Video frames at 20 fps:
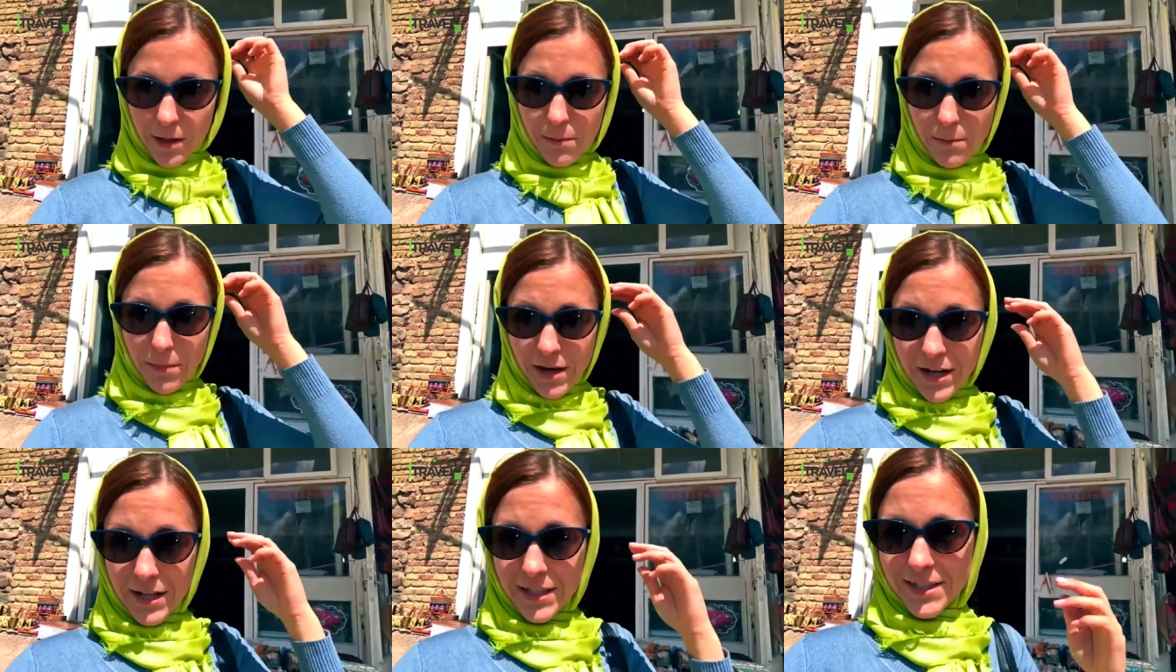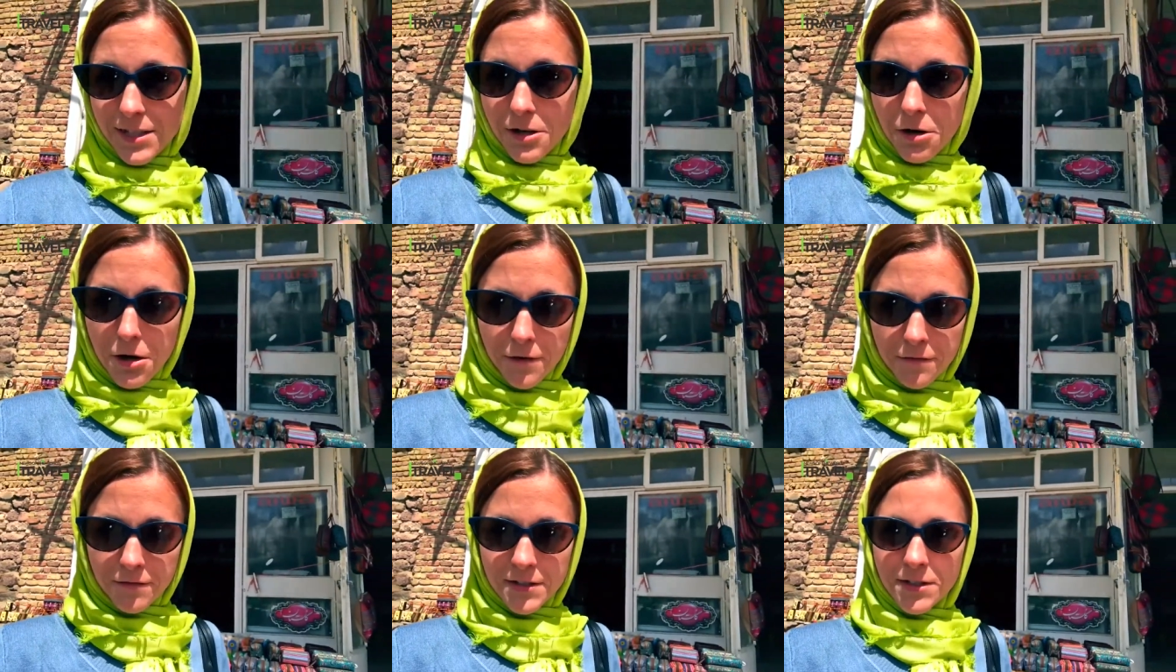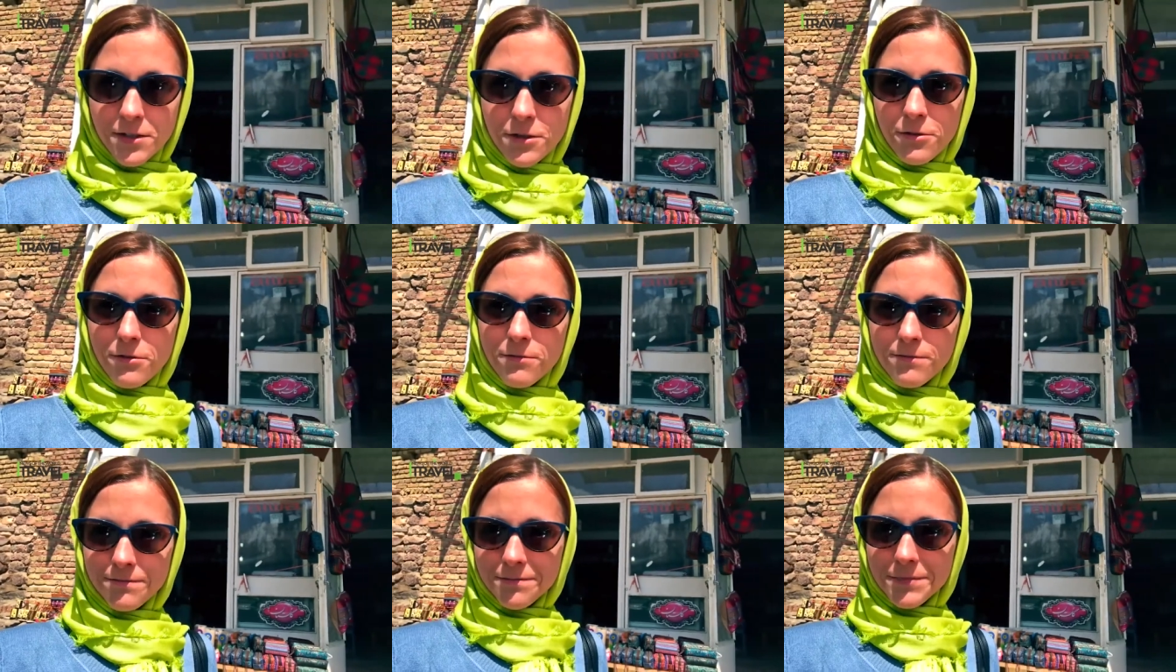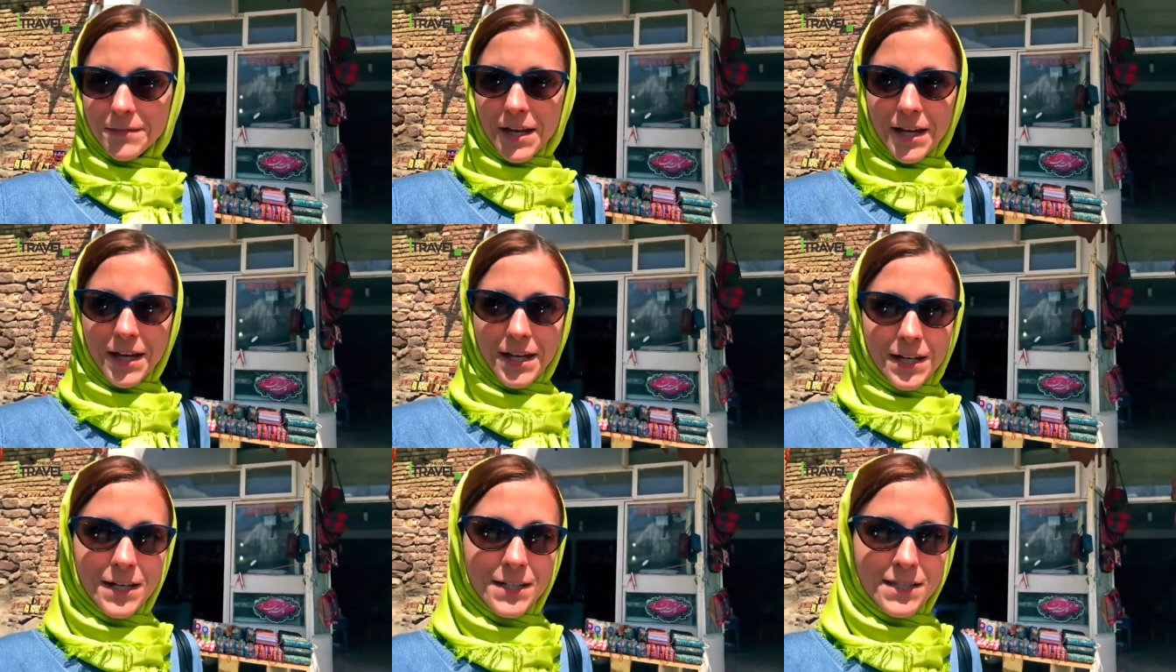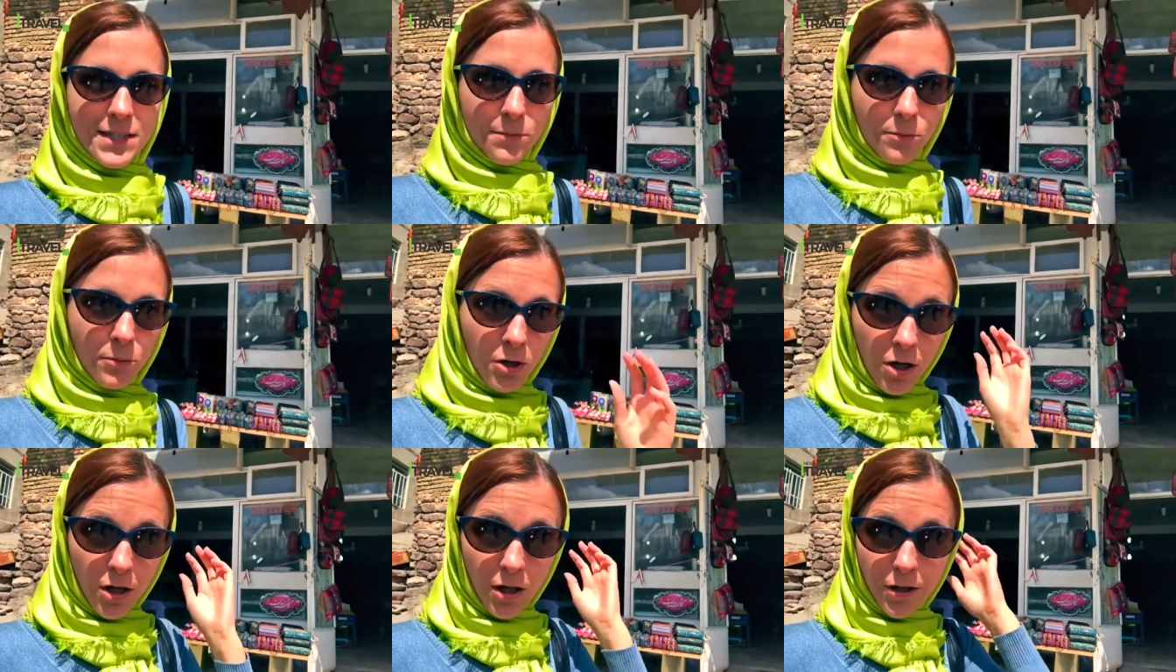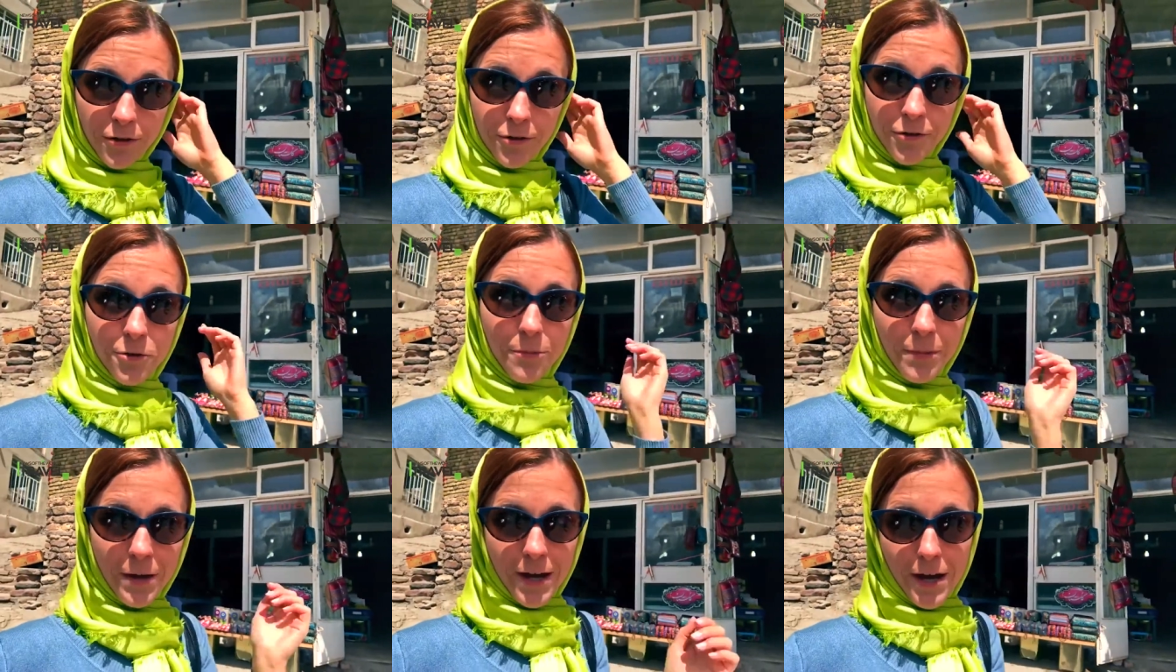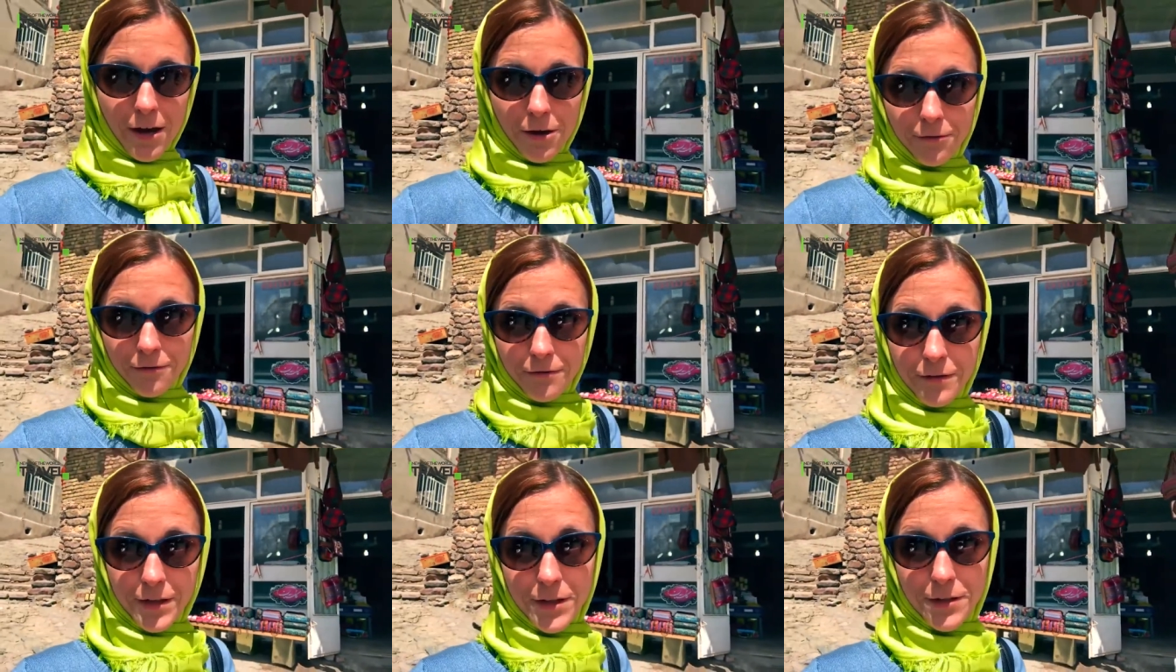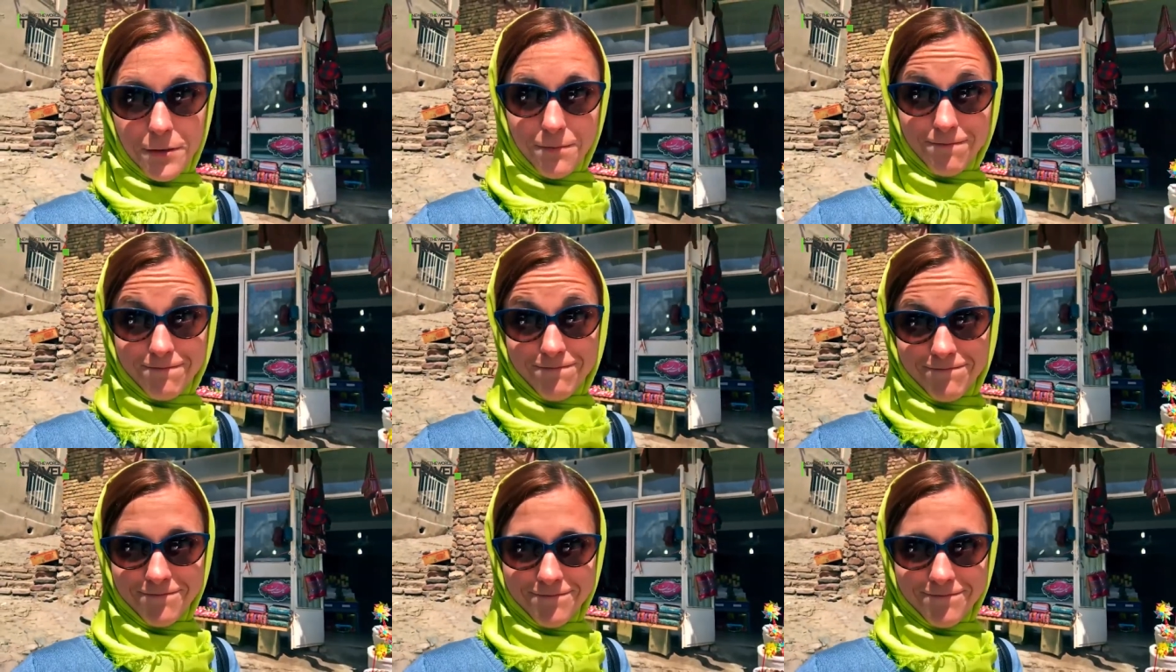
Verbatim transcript: I keep buying scarves so I can add some color to my outfit.